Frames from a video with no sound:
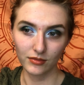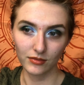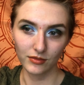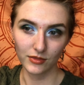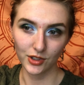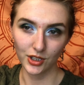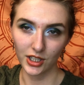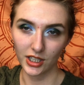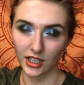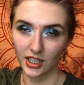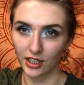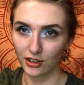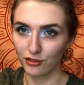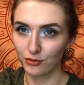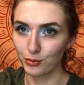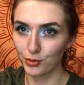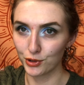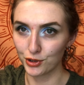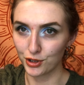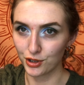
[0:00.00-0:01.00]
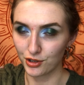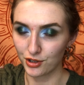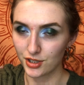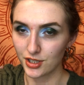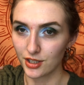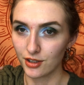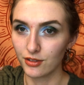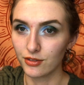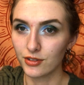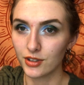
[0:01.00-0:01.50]
You can kind of push
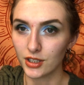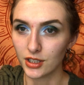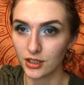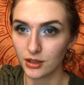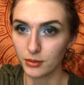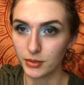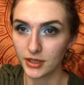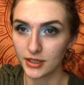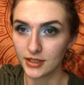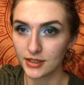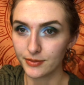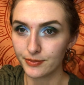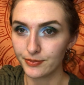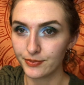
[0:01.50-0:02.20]
yourself a little bit.